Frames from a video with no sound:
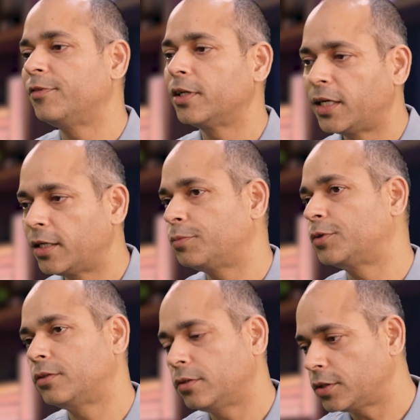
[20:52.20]
will end up
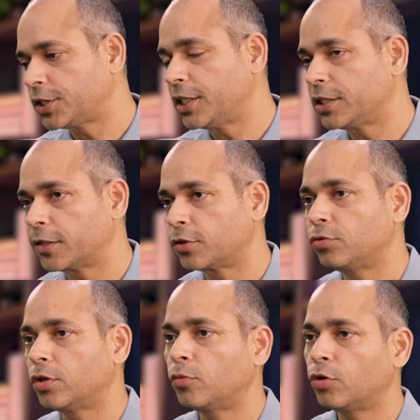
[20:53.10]
changing
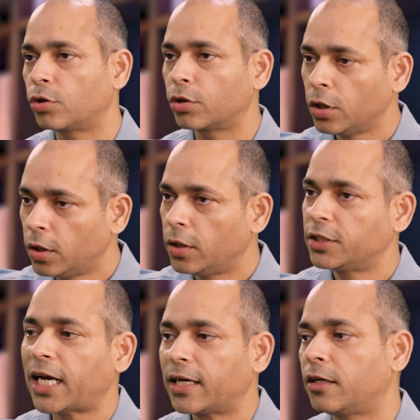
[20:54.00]
to a more
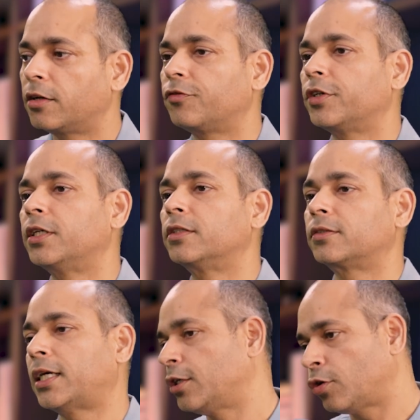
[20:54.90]
chat interface,
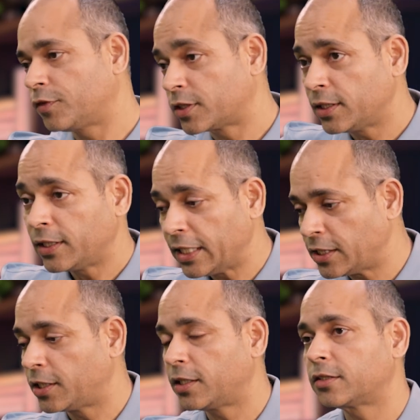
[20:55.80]
and then obviously the
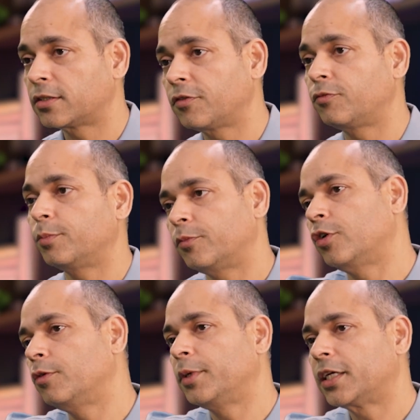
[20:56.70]
agentic stuff
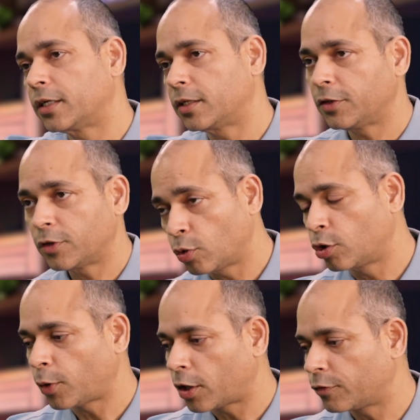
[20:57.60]
will make it even
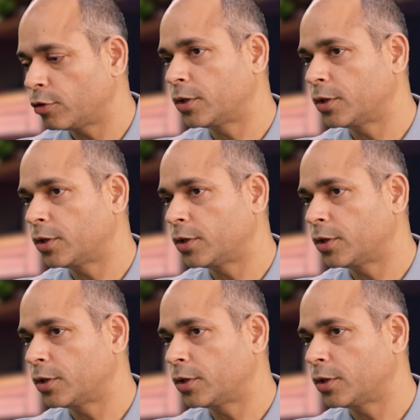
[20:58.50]
more powerful.